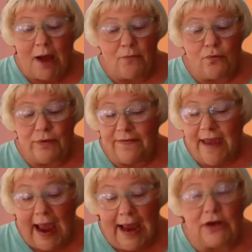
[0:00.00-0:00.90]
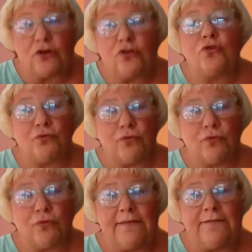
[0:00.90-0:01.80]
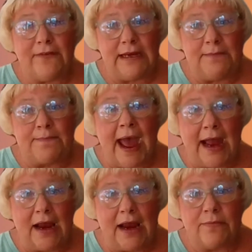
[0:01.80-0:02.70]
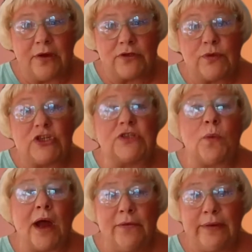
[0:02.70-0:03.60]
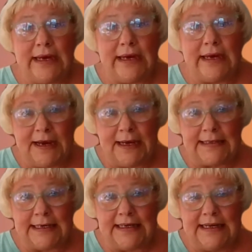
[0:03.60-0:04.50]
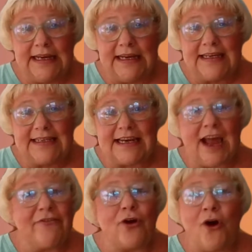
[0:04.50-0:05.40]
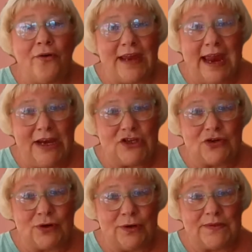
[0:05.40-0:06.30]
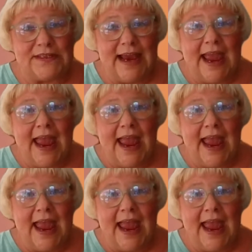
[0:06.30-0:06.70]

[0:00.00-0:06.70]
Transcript: We've had great feedback from those, which is why we expanded to cover all the age groups.